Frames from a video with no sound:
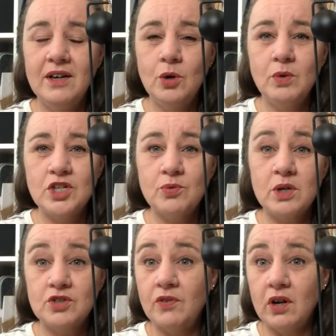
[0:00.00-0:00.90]
which
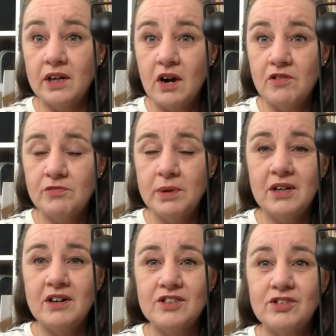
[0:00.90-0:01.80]
was falling off
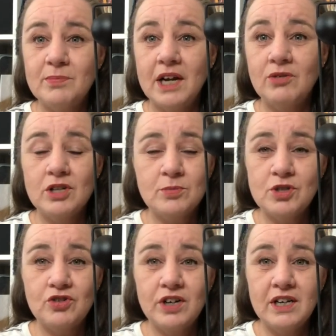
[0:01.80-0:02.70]
because my Christmas
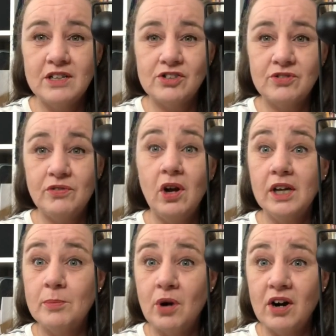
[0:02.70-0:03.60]
tree is falling
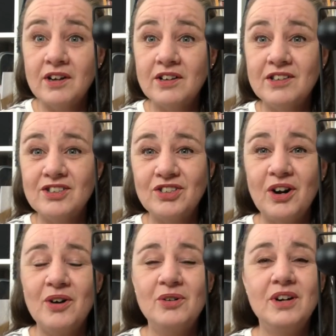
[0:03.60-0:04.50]
apart.
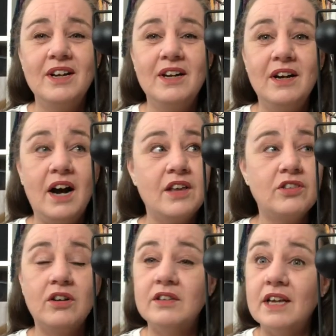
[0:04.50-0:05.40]
So I
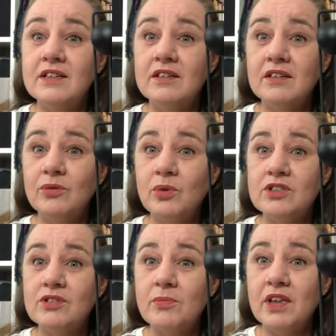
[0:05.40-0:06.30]
thought that was
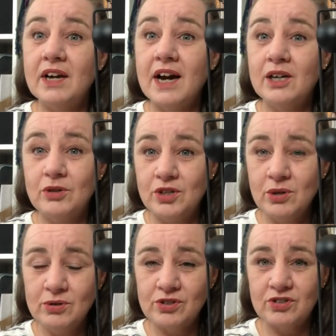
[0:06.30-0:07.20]
something I could
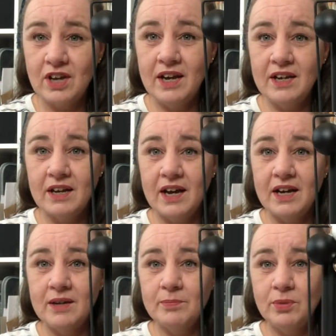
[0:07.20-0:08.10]
use, and
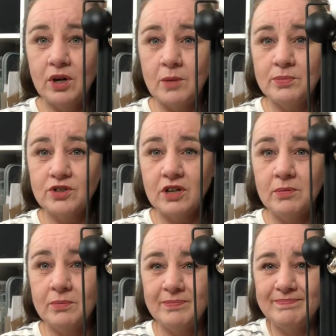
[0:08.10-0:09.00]
I put up
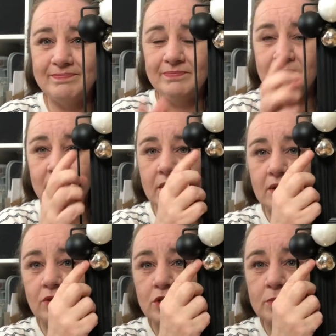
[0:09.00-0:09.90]
some
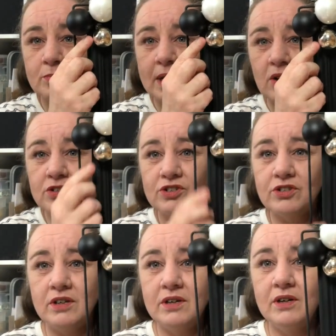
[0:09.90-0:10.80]
Christmas bells
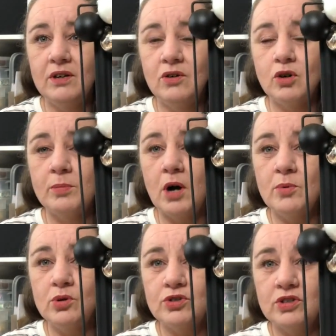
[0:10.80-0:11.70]
or
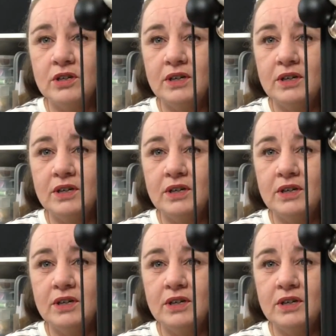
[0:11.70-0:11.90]
baubles,